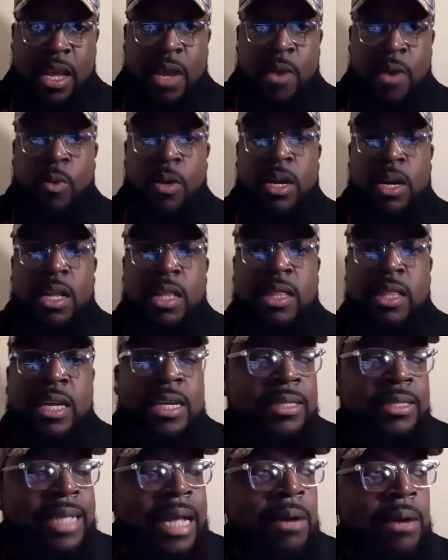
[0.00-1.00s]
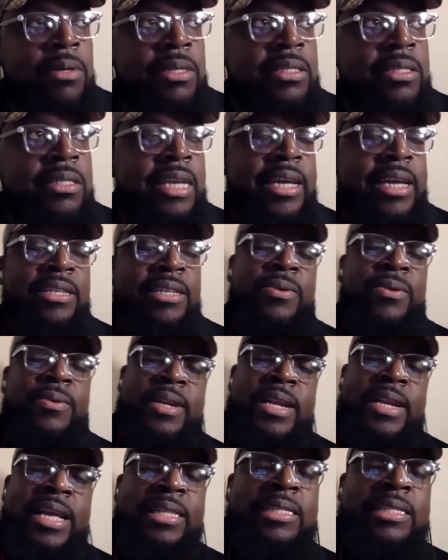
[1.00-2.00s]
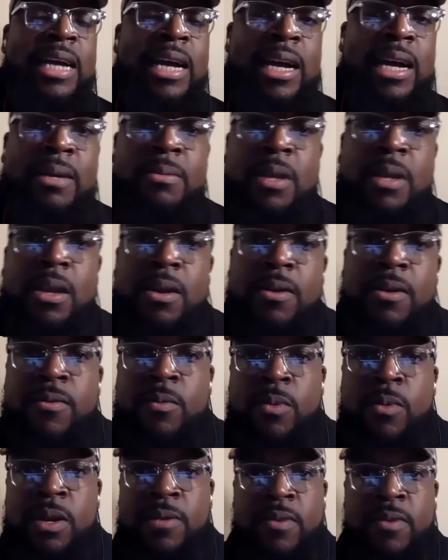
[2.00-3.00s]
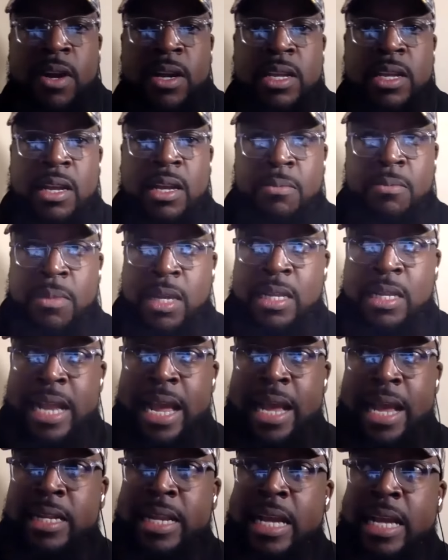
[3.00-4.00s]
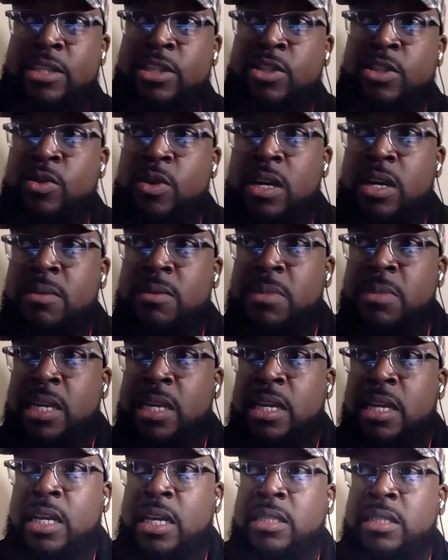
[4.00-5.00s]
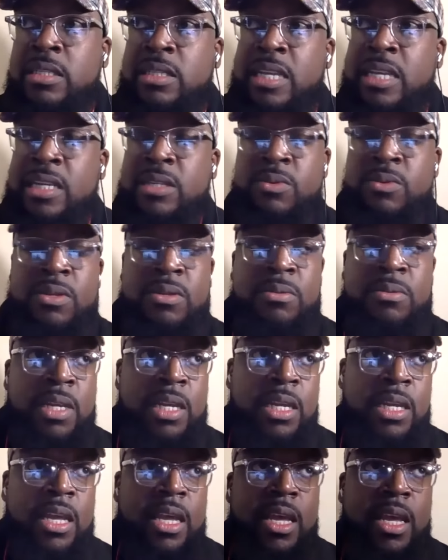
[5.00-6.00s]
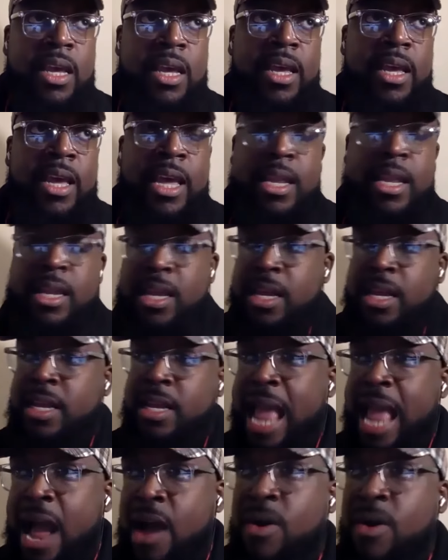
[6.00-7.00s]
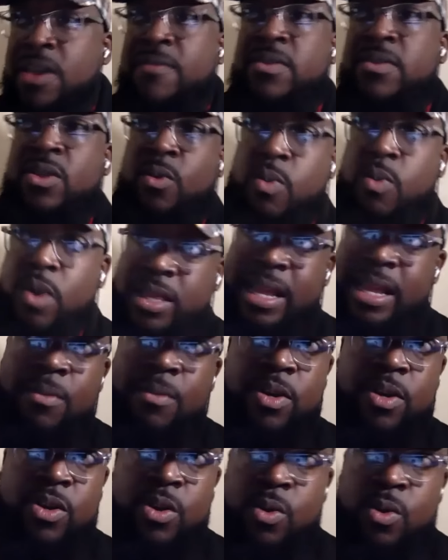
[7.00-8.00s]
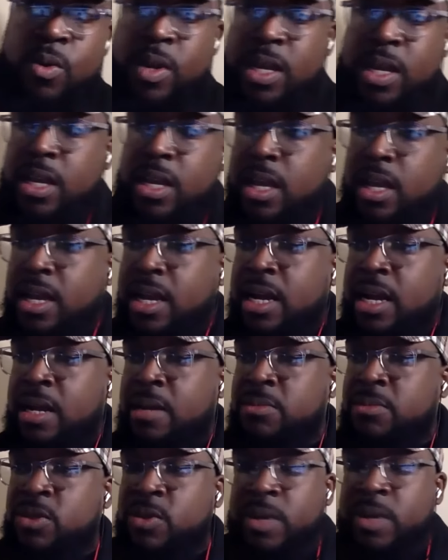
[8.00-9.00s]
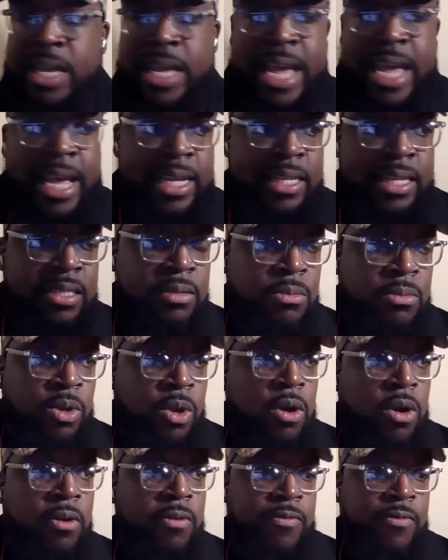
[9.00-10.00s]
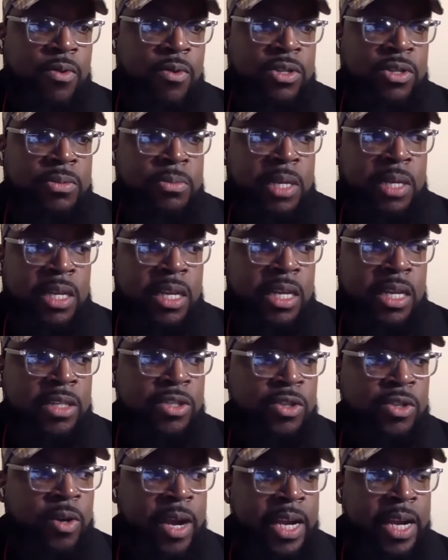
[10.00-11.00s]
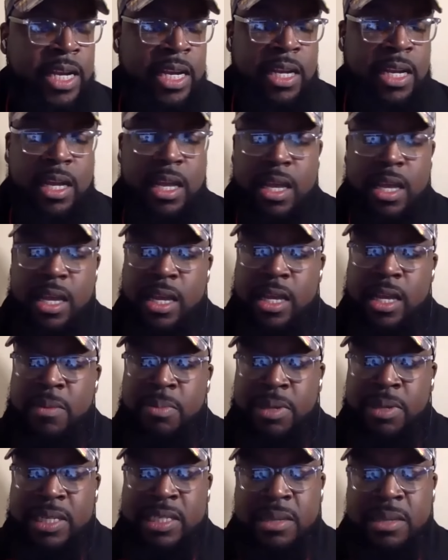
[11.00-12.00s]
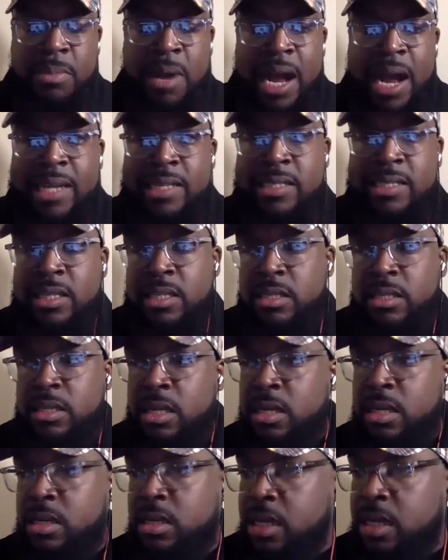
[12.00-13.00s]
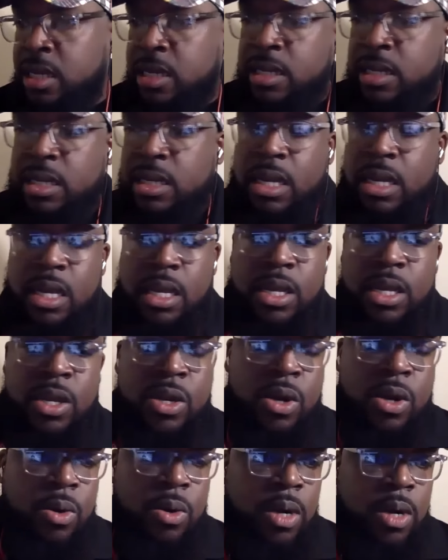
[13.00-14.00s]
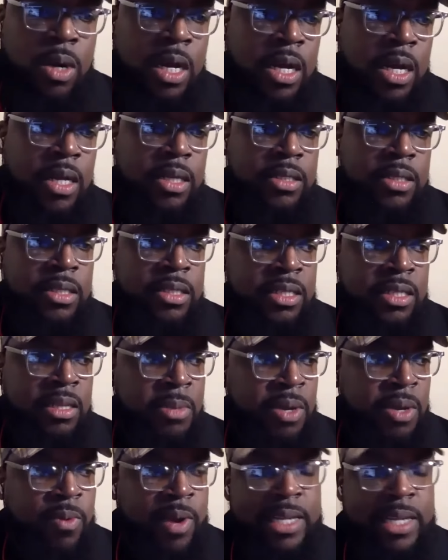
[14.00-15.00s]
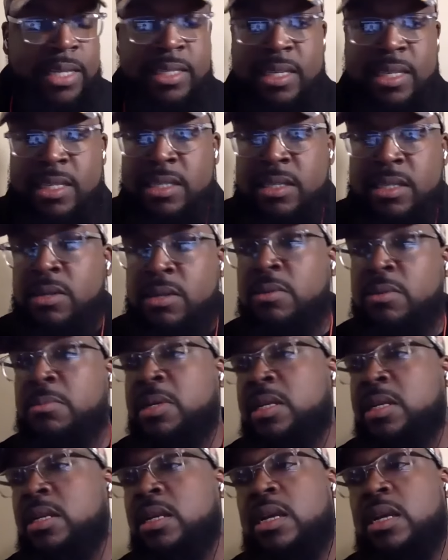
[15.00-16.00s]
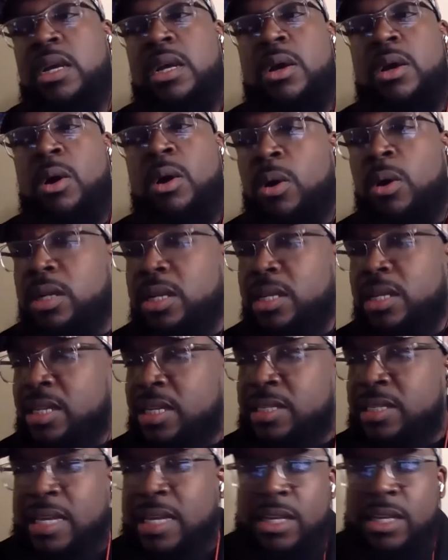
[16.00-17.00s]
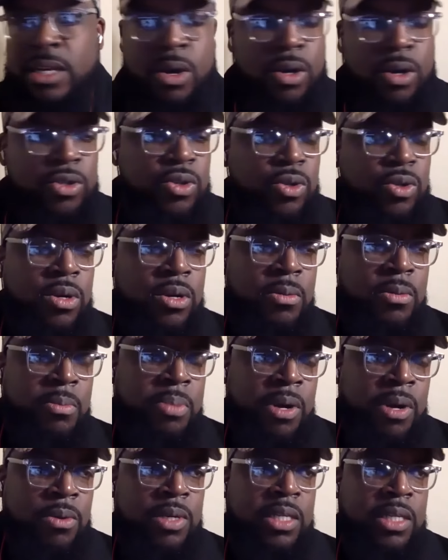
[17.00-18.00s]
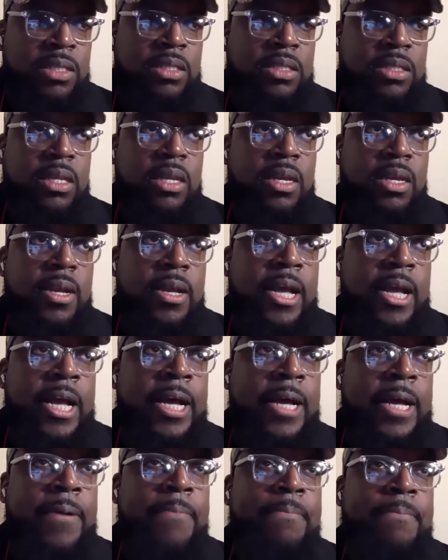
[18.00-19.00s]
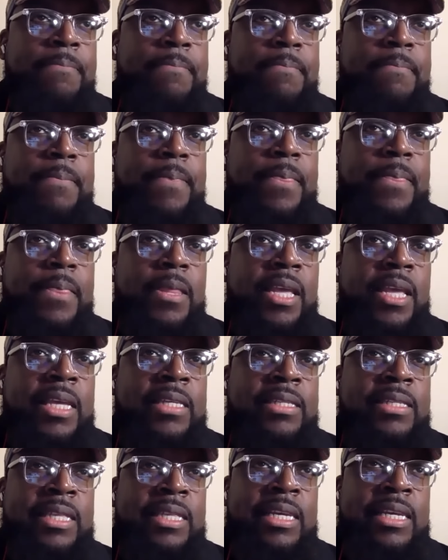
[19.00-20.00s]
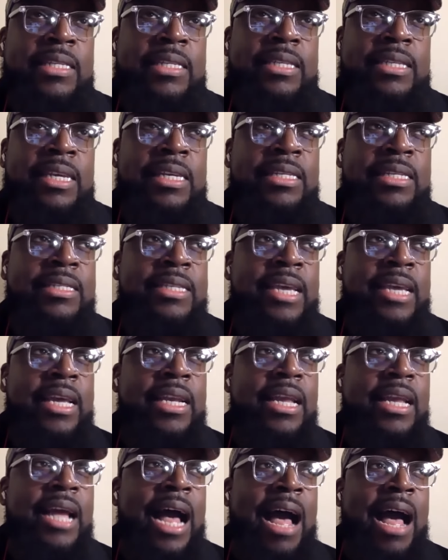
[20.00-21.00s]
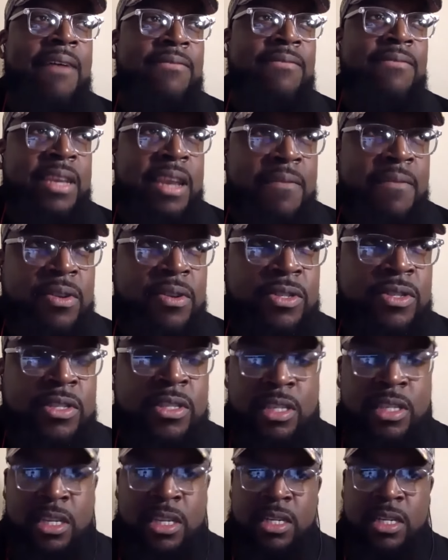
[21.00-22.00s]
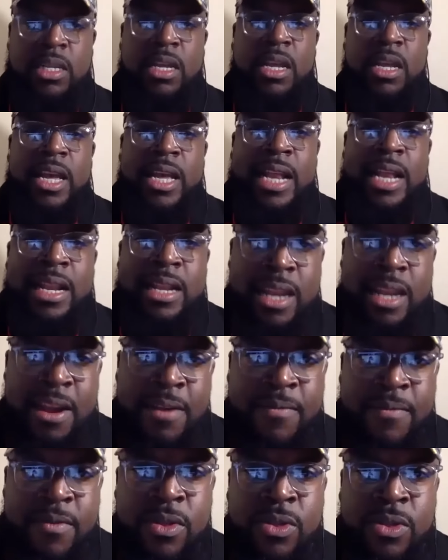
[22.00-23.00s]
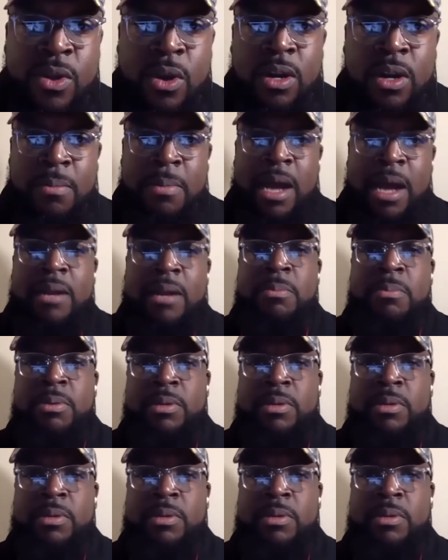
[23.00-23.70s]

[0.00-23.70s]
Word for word: and one of the things that was said during that time from one of our young men that that struck me and sticks with me and and now even the work that we're doing um, to engage some law enforcement and training and implicit bias and and, and you know, uh, systemic racism and all of these other cultural components um, is this. He said, I've never seen and I never thought about a